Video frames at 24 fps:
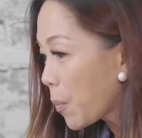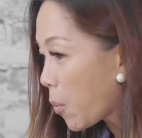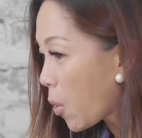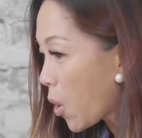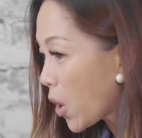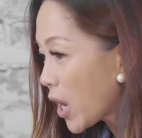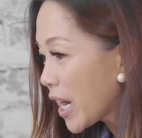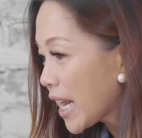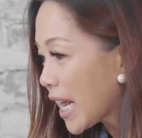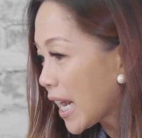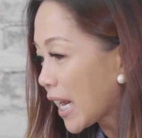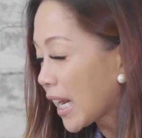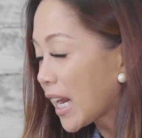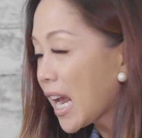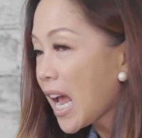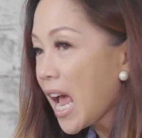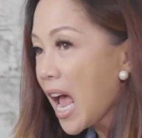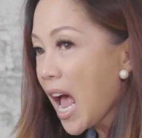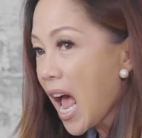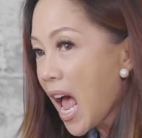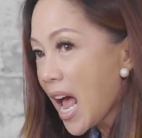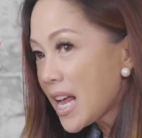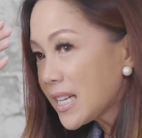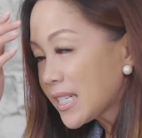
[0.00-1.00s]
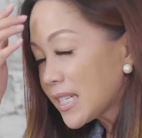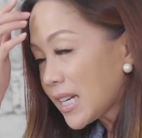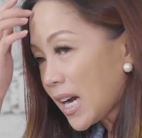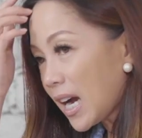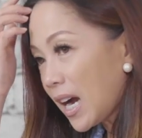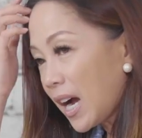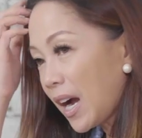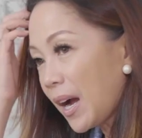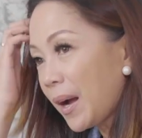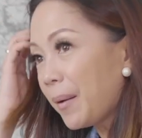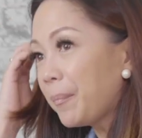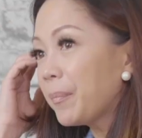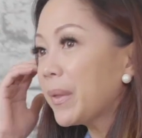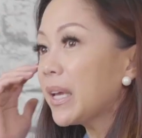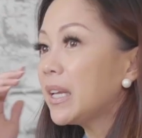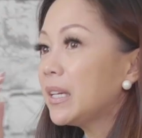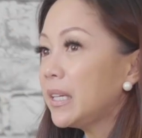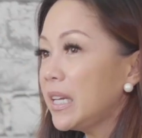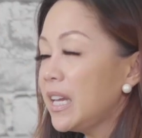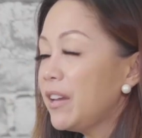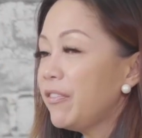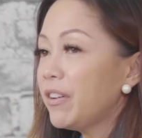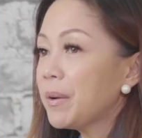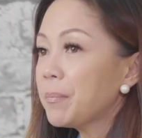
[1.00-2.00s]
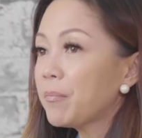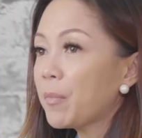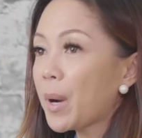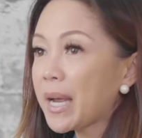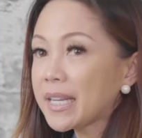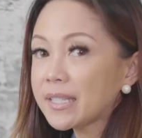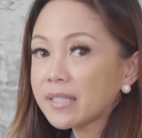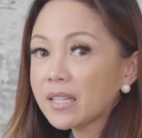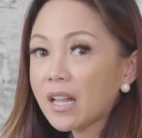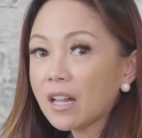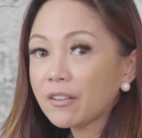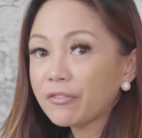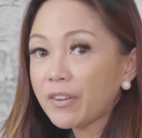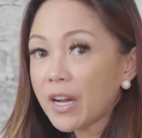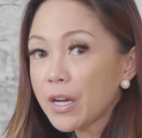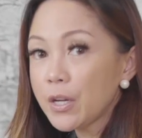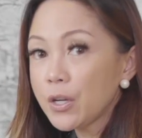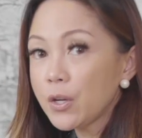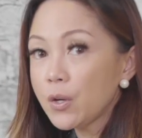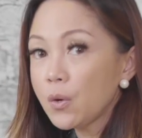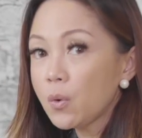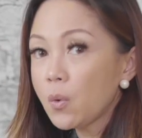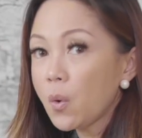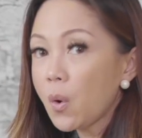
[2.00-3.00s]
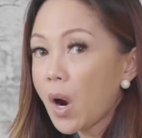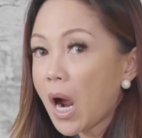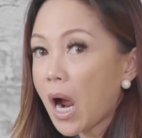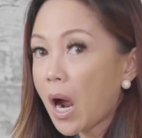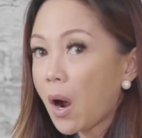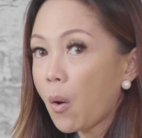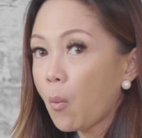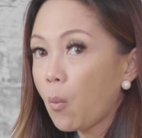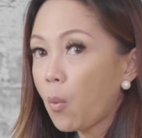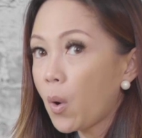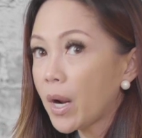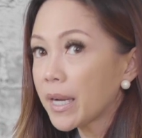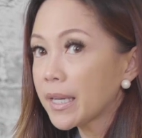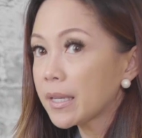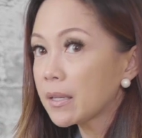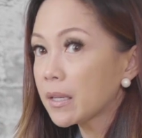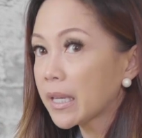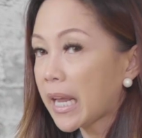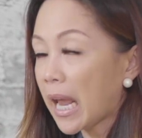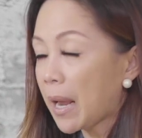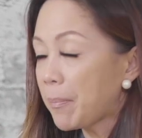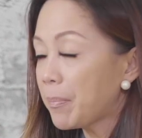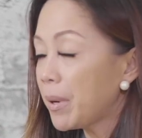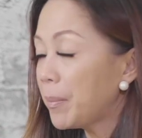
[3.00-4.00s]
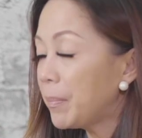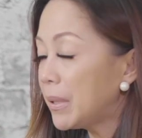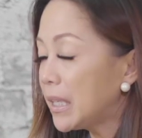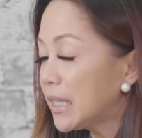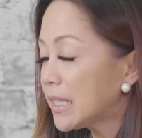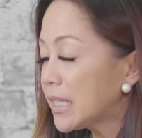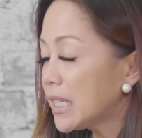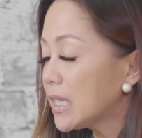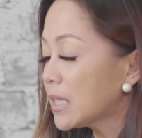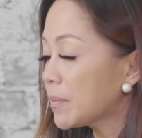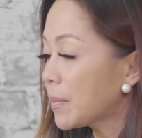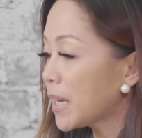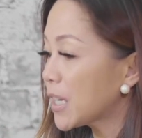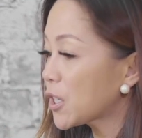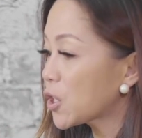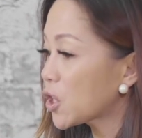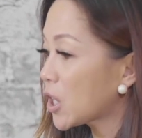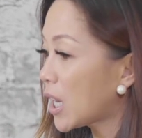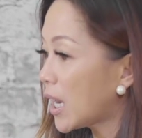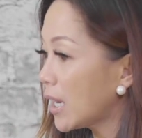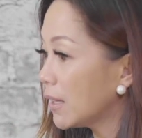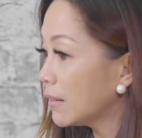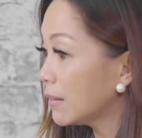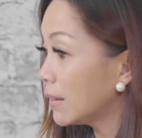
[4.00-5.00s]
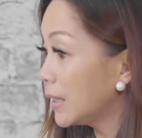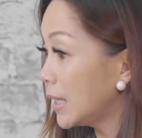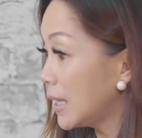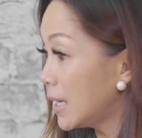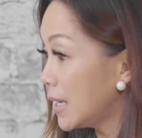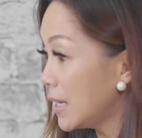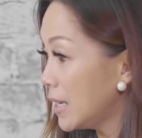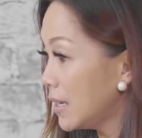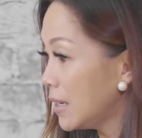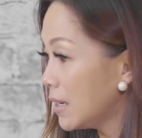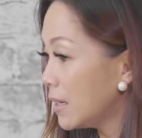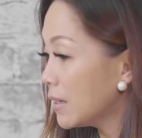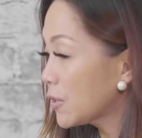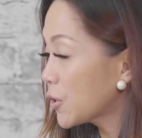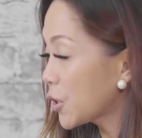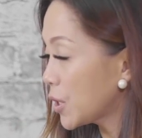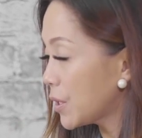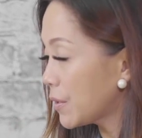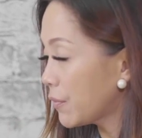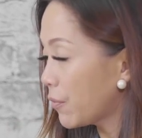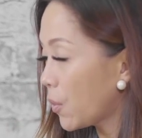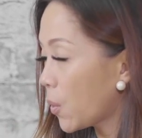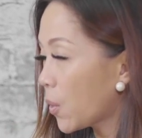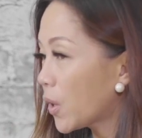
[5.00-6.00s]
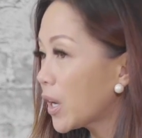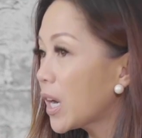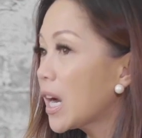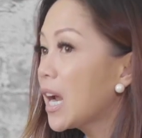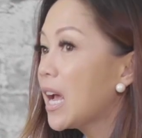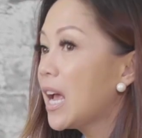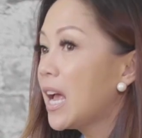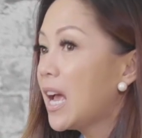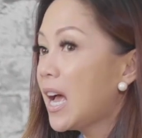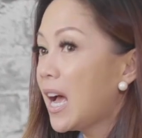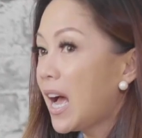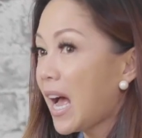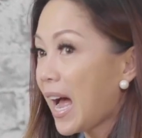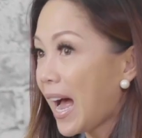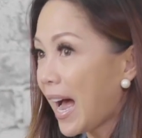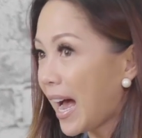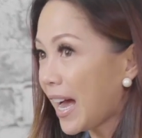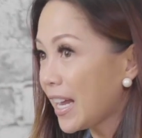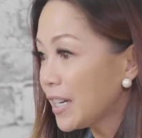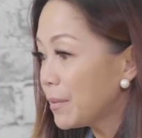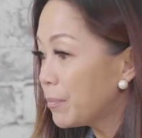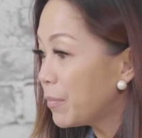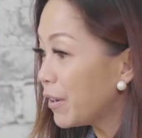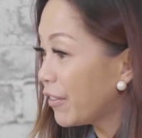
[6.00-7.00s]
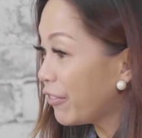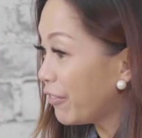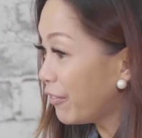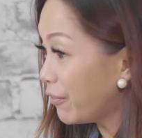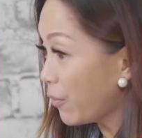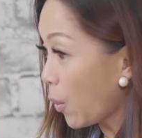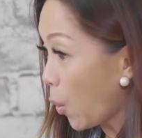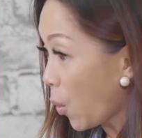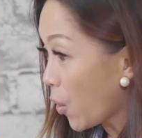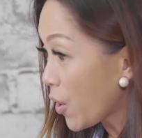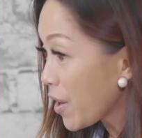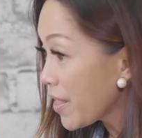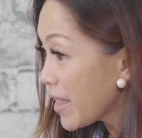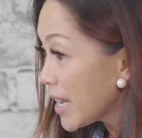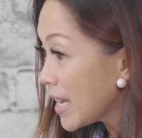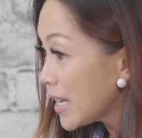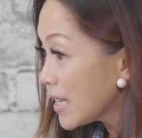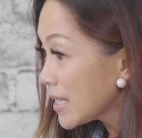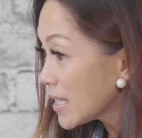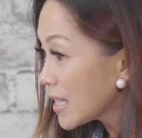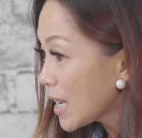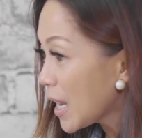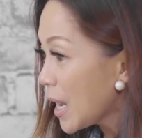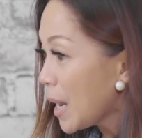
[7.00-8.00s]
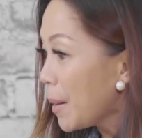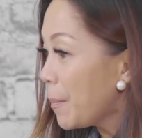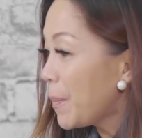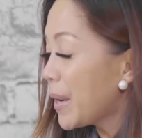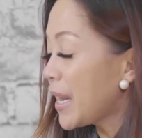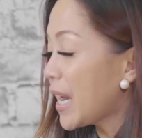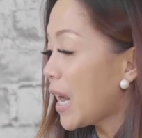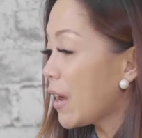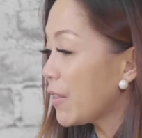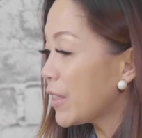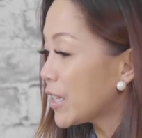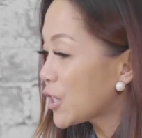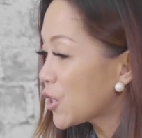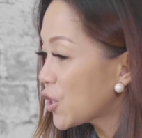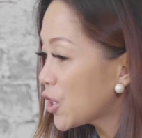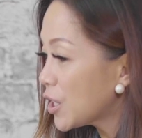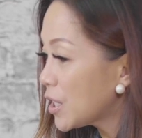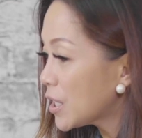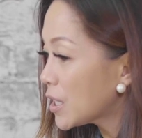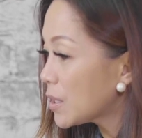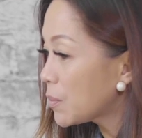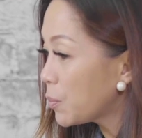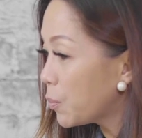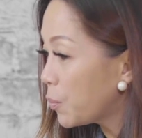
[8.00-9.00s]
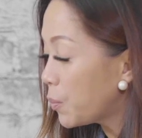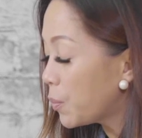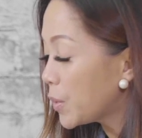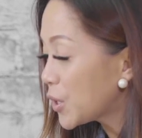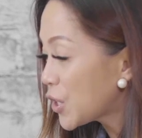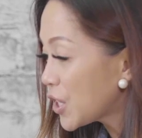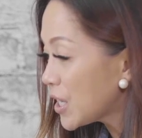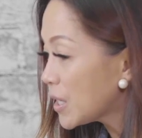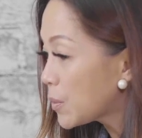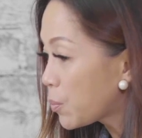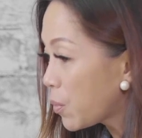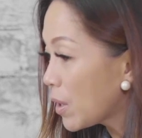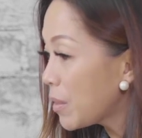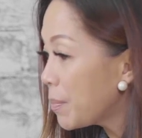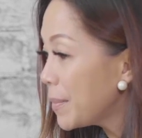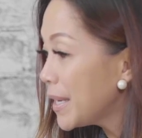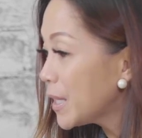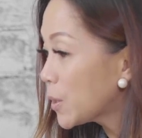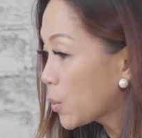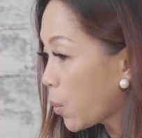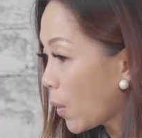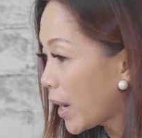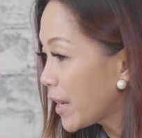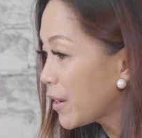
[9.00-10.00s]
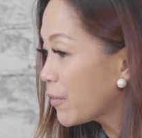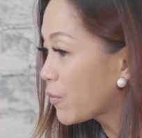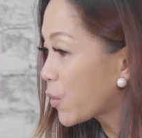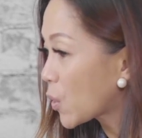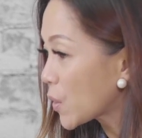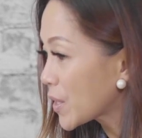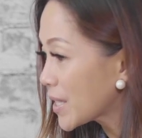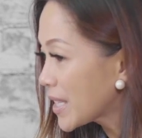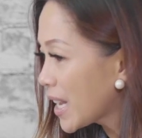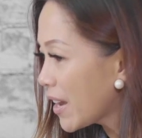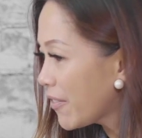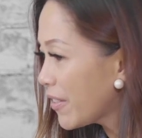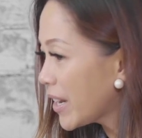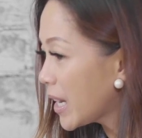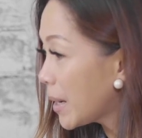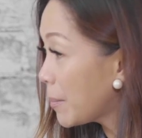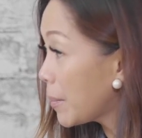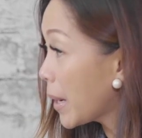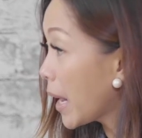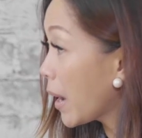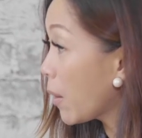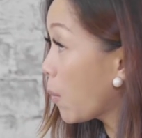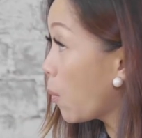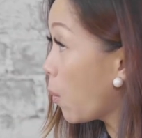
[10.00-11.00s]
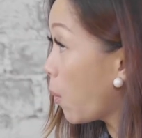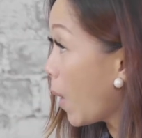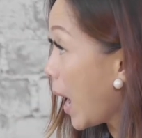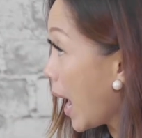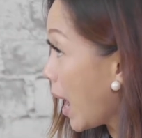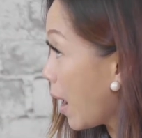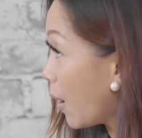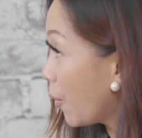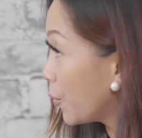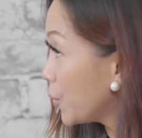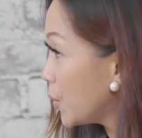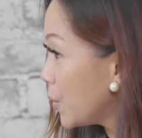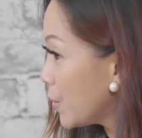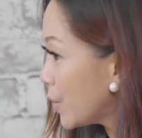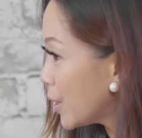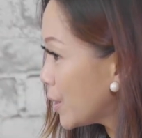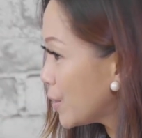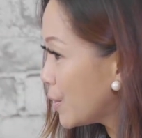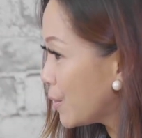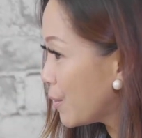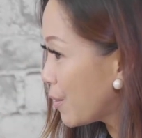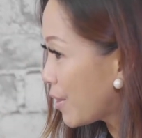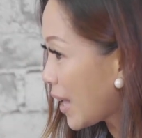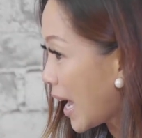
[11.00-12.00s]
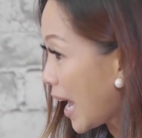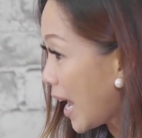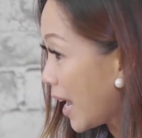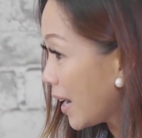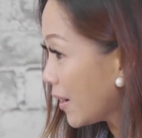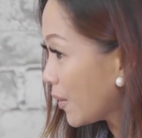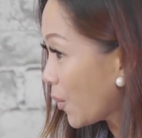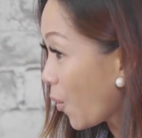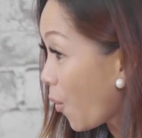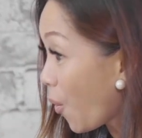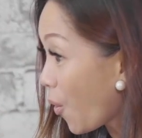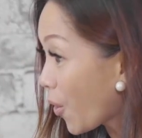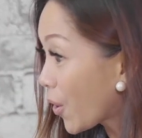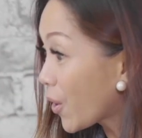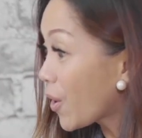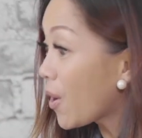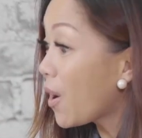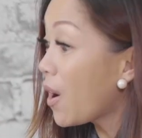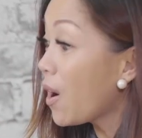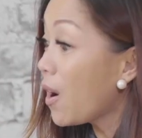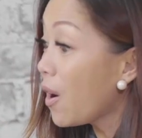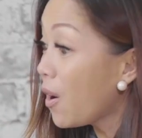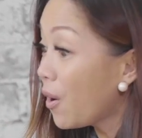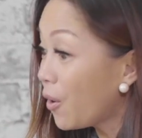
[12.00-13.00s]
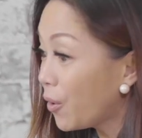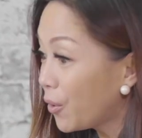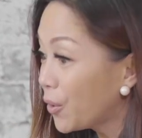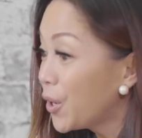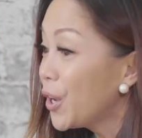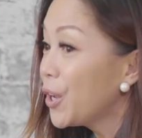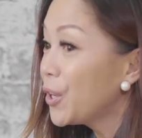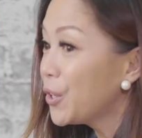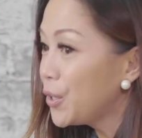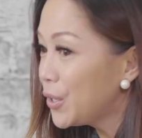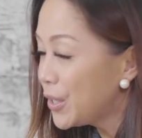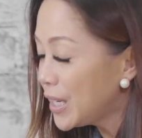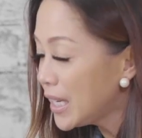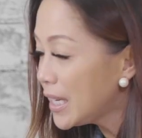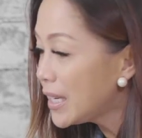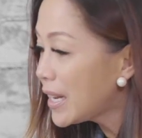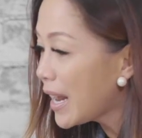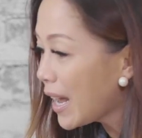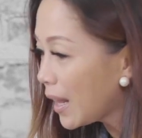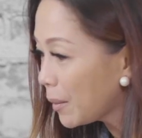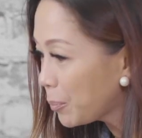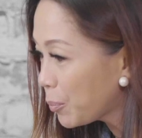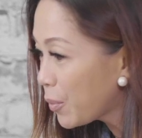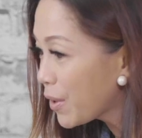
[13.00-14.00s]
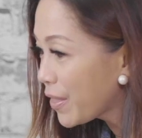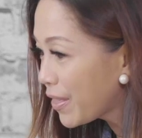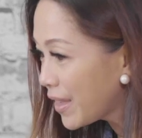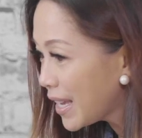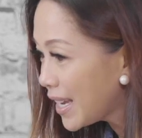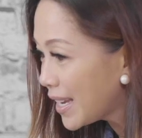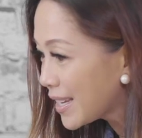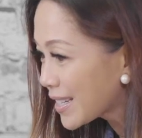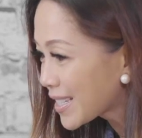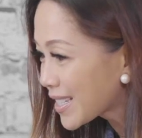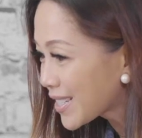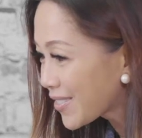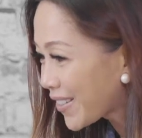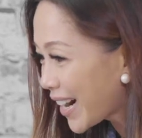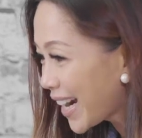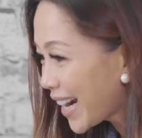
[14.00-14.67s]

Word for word: rewarding and, um, and even myself i knew how, what capabilities my child lily she's four had before this but now that she's she's with me 24 7 i'm like wow yeah. you can do that or oh yeah. you need help with this